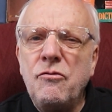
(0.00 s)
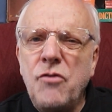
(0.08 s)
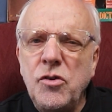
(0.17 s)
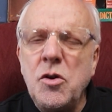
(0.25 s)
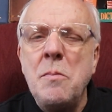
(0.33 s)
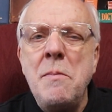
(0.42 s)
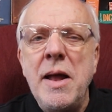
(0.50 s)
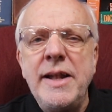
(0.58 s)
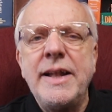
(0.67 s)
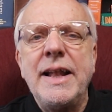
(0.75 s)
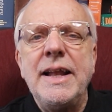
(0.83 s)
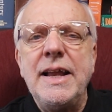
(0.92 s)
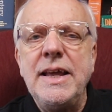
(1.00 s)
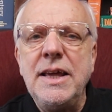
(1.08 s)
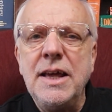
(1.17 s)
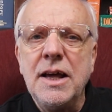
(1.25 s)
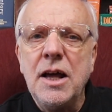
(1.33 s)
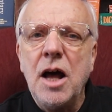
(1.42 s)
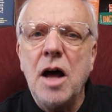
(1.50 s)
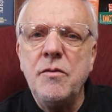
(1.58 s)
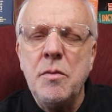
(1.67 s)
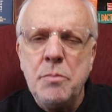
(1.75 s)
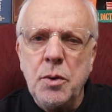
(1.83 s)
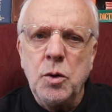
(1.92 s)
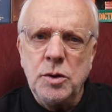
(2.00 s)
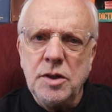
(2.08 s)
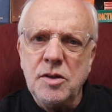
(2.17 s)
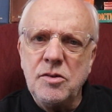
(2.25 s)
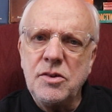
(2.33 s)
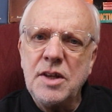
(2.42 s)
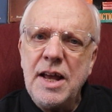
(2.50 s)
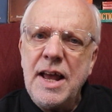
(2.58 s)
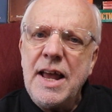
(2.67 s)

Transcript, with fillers: fundamentally of importance